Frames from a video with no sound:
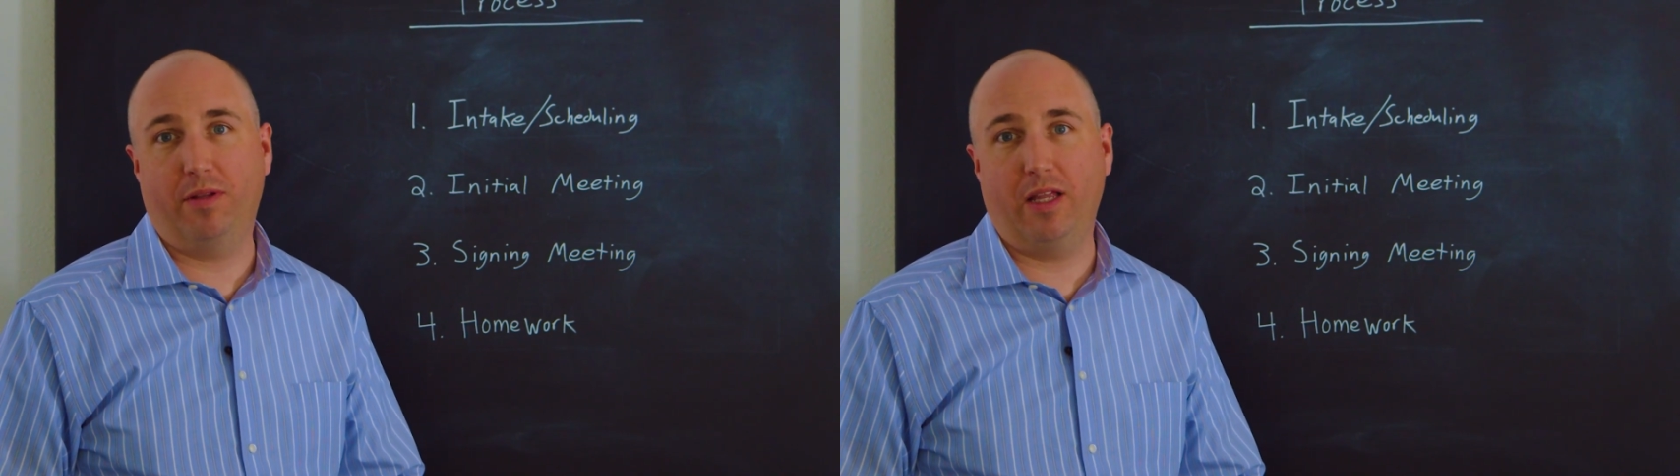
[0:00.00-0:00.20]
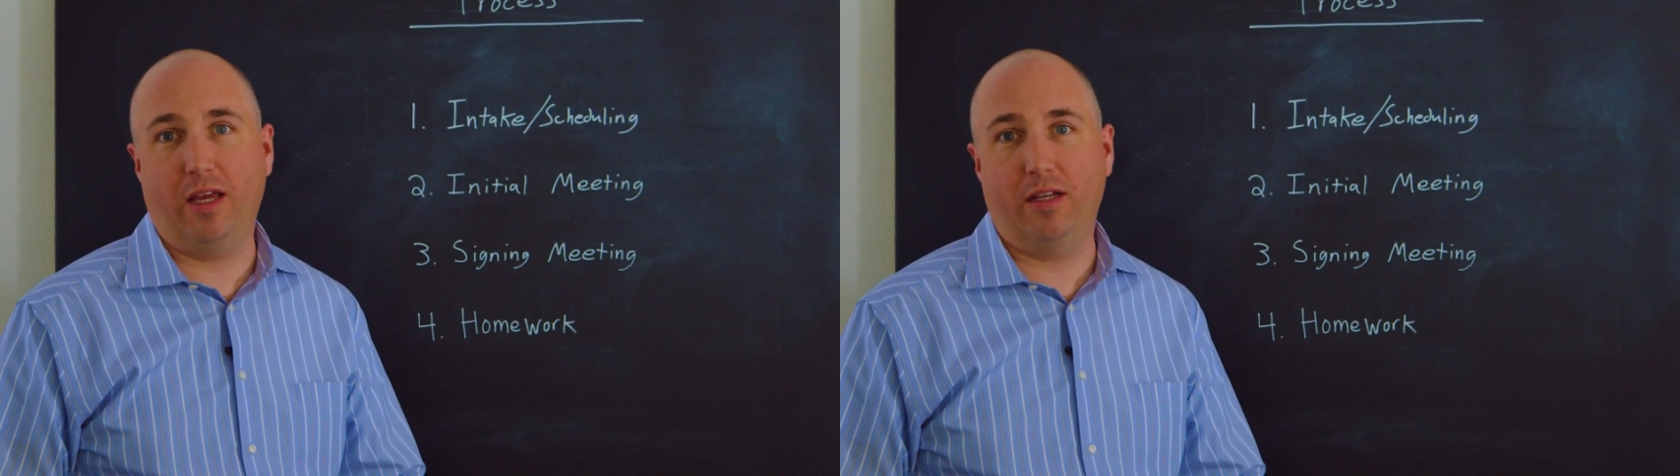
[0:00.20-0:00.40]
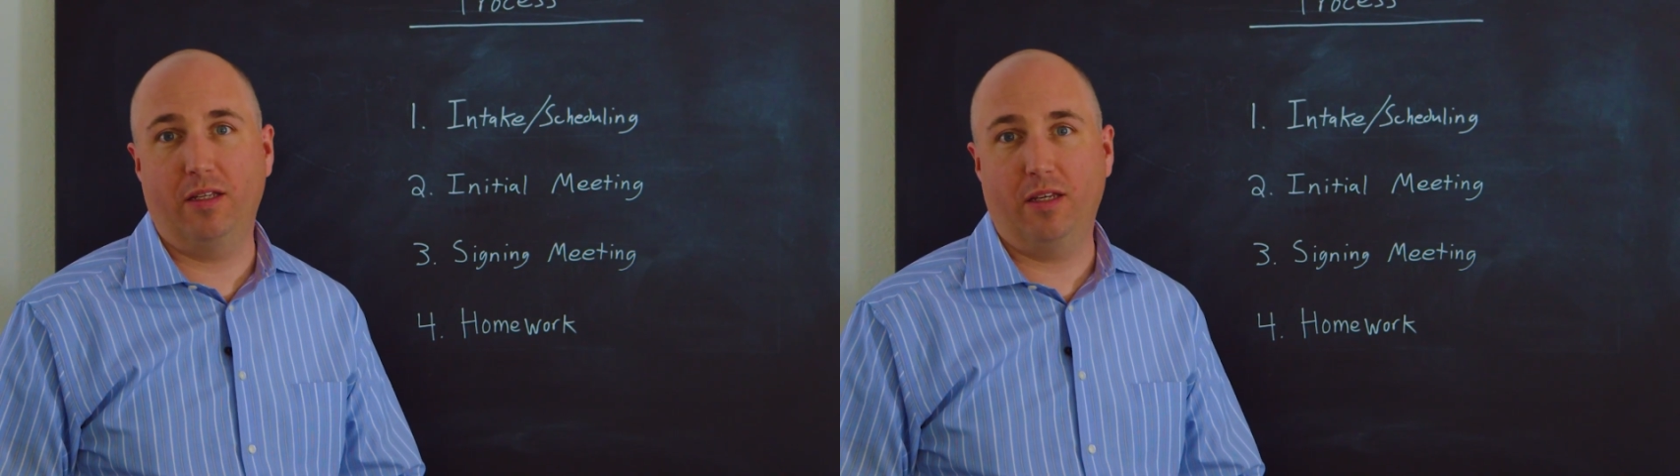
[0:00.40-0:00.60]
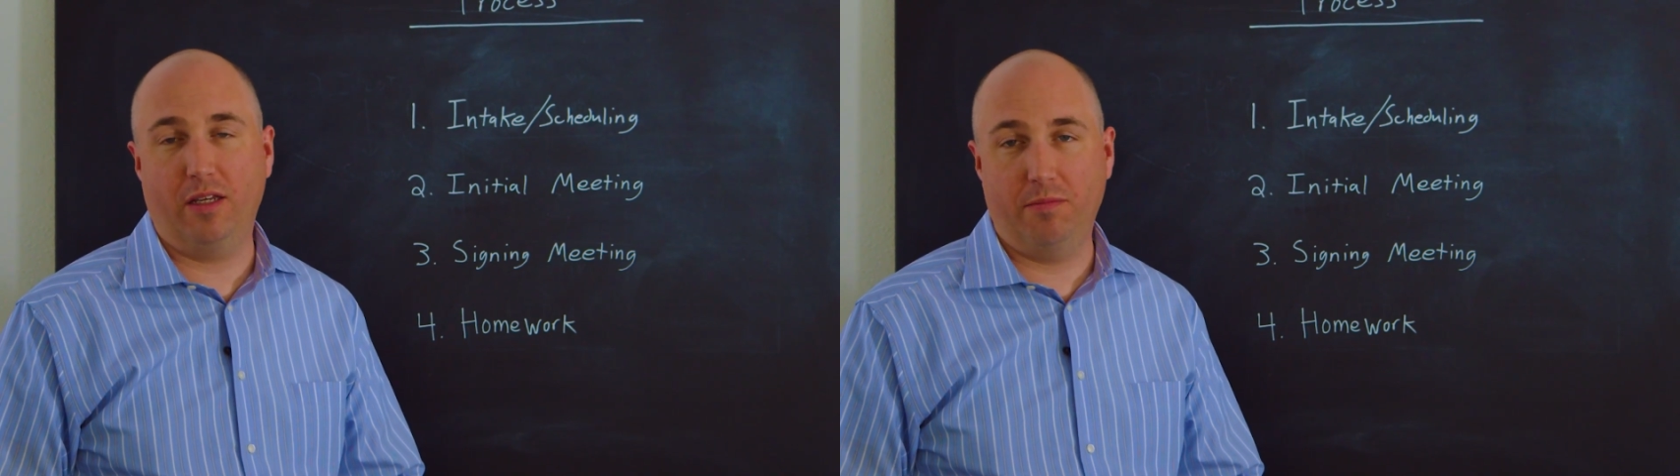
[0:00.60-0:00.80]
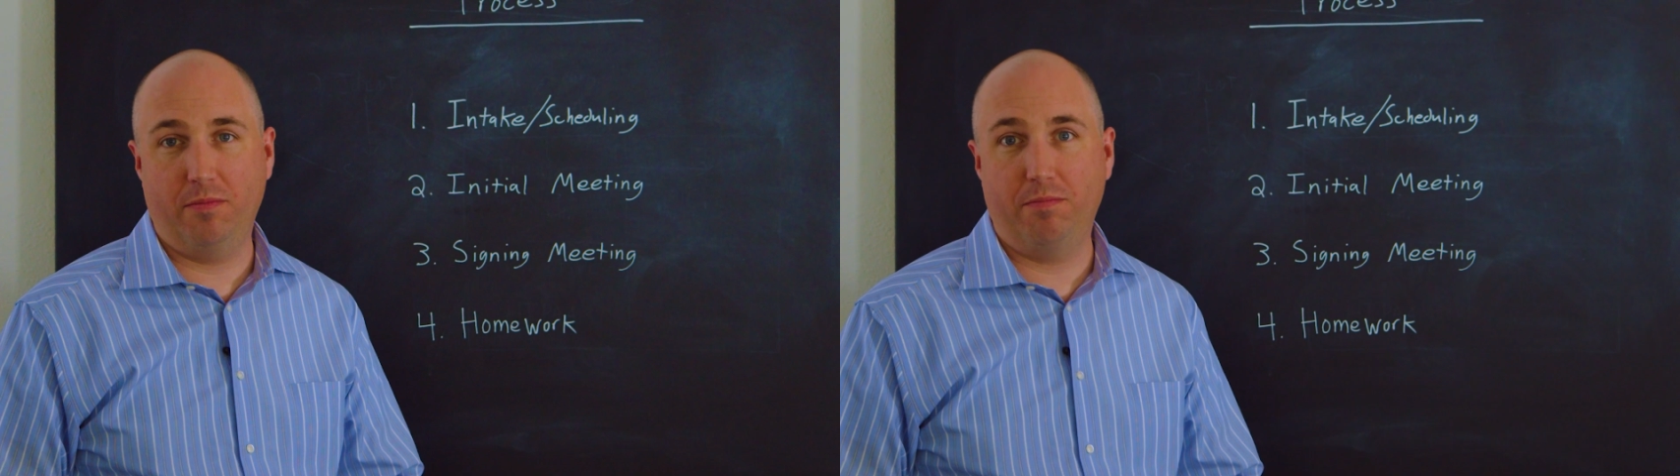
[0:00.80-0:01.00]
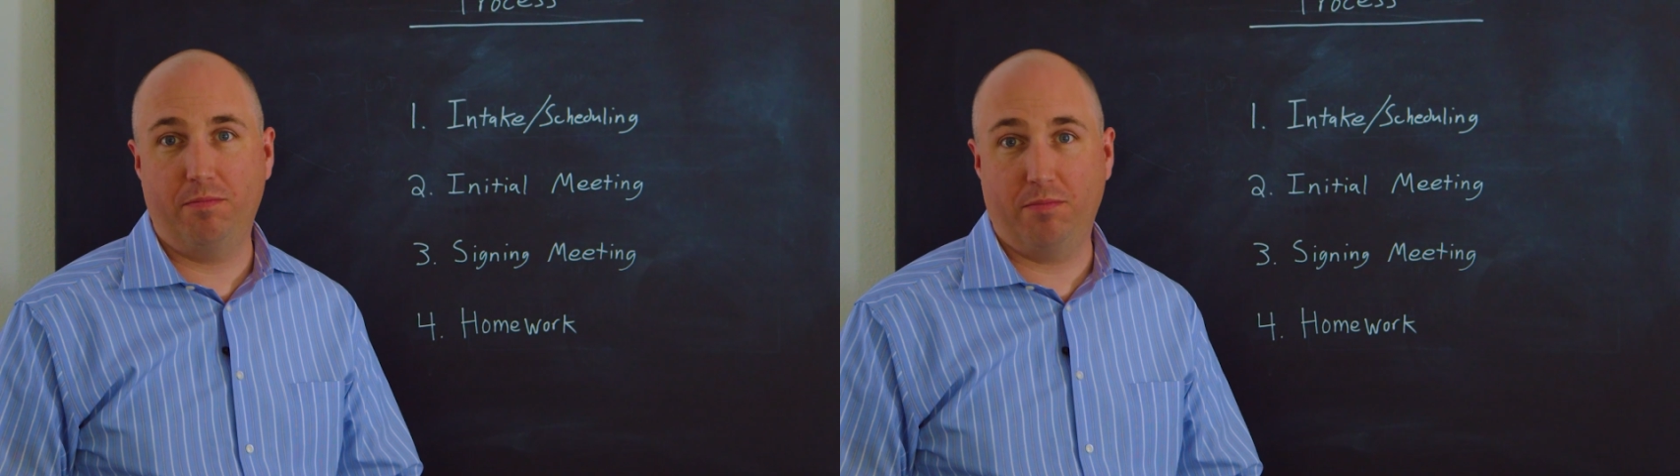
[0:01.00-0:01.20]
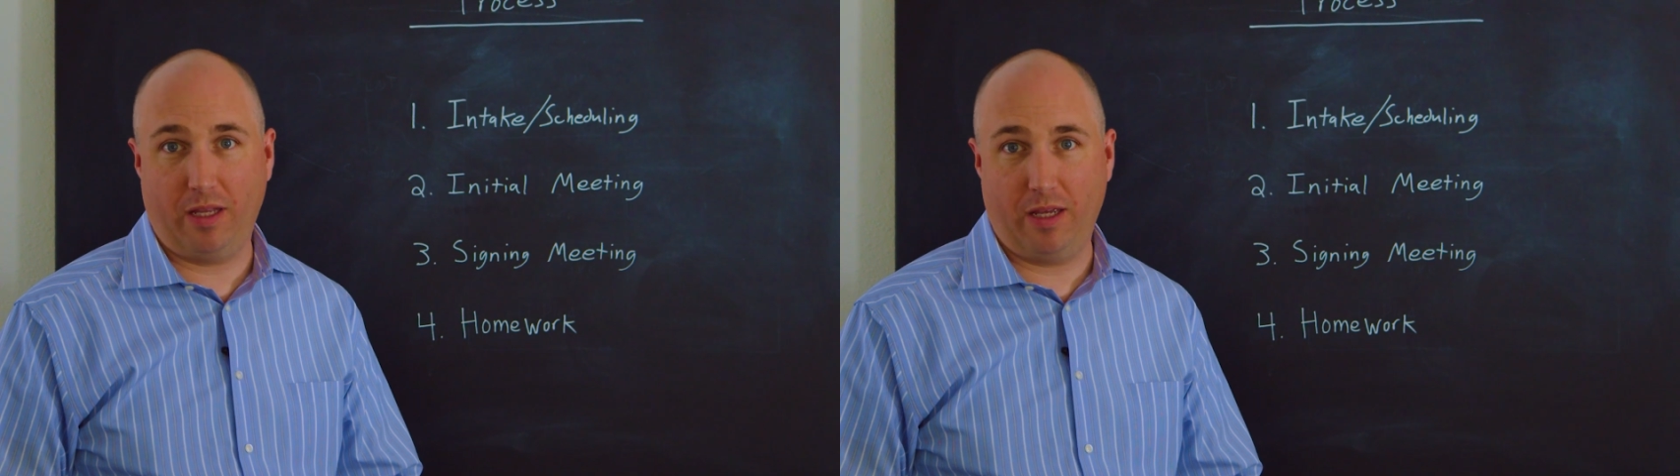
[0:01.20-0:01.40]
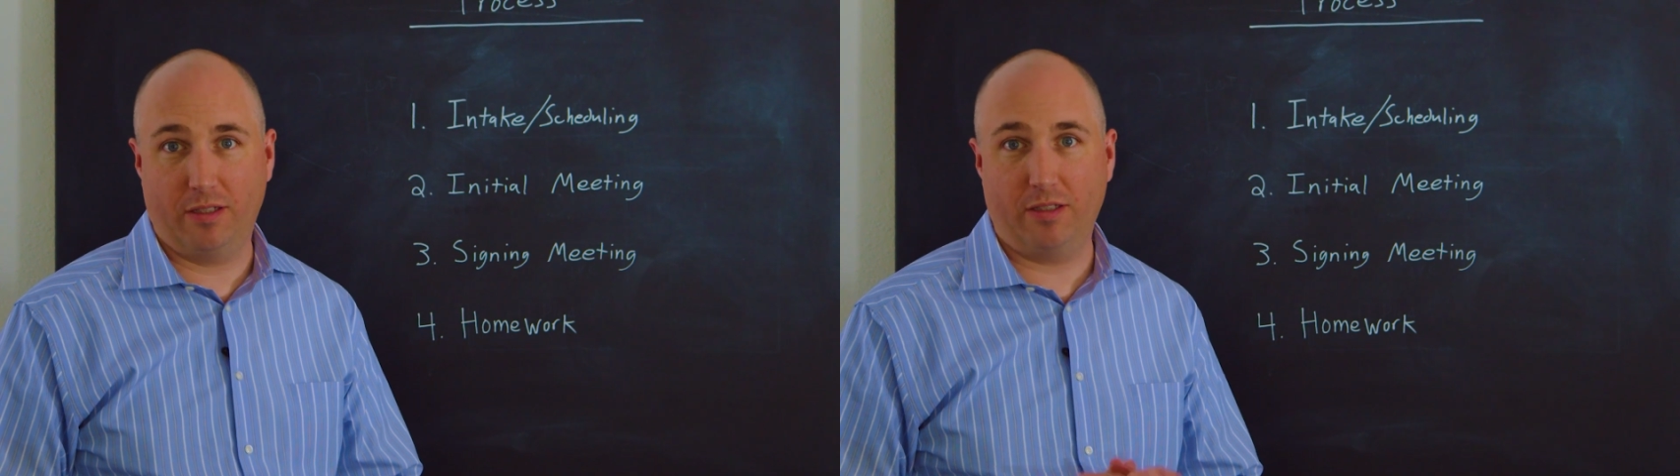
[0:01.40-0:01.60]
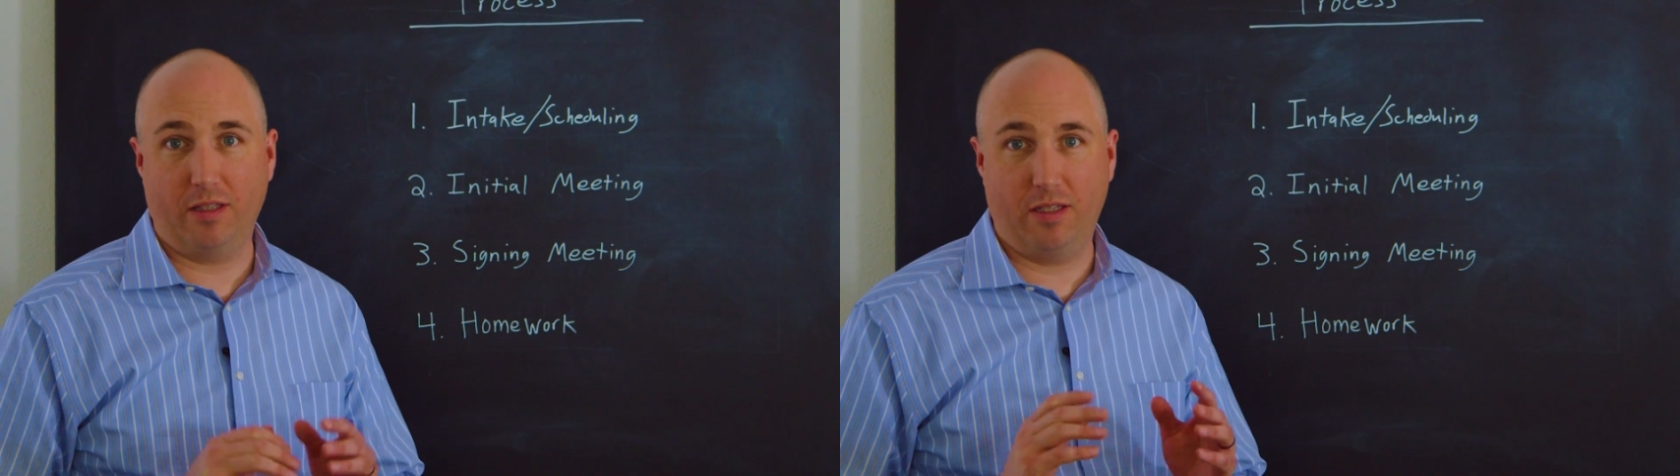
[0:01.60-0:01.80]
plan in place,